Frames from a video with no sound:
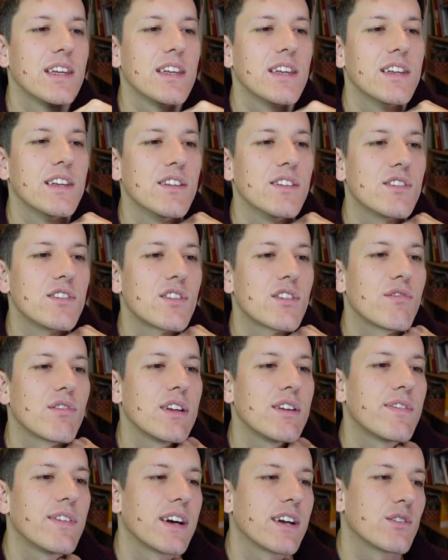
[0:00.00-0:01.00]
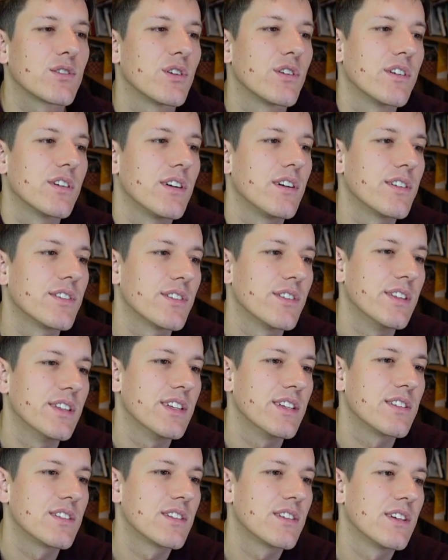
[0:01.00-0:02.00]
is 3 factorial, so
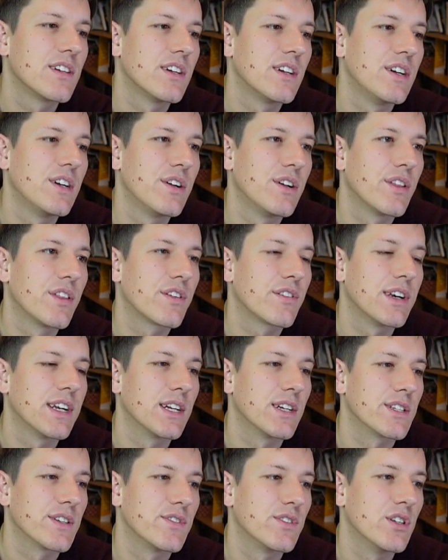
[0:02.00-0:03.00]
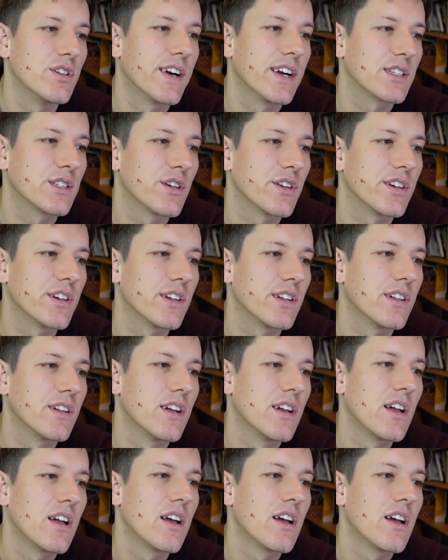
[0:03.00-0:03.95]
this 3 lots of 2 factorial,